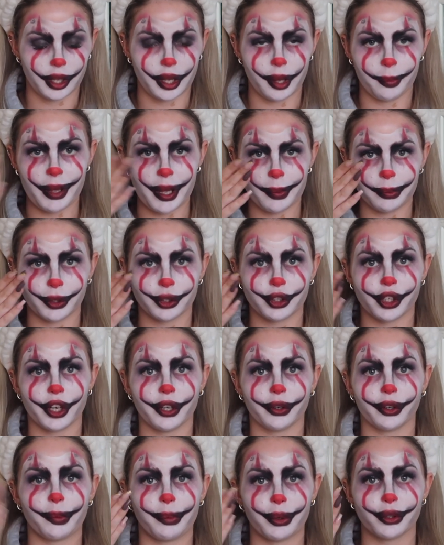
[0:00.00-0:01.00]
a bit of blood on.
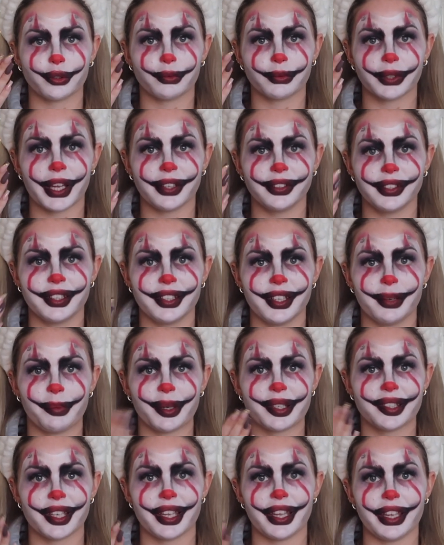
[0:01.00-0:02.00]
I'm going to put some lenses in
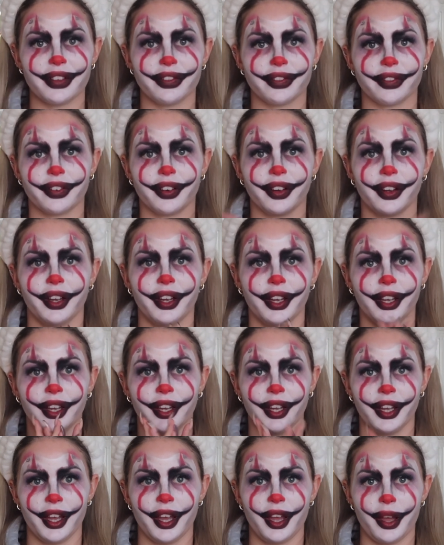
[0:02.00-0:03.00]
my teeth.
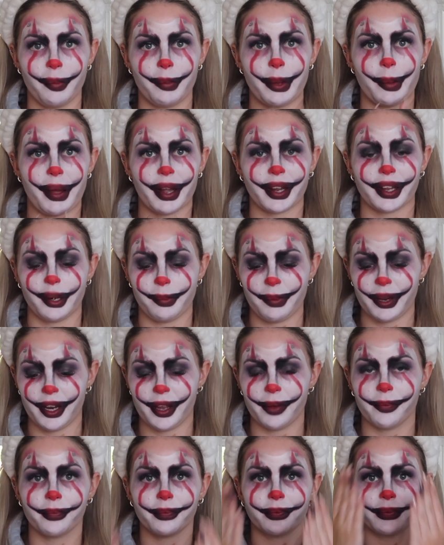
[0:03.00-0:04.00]
Be back in a minute.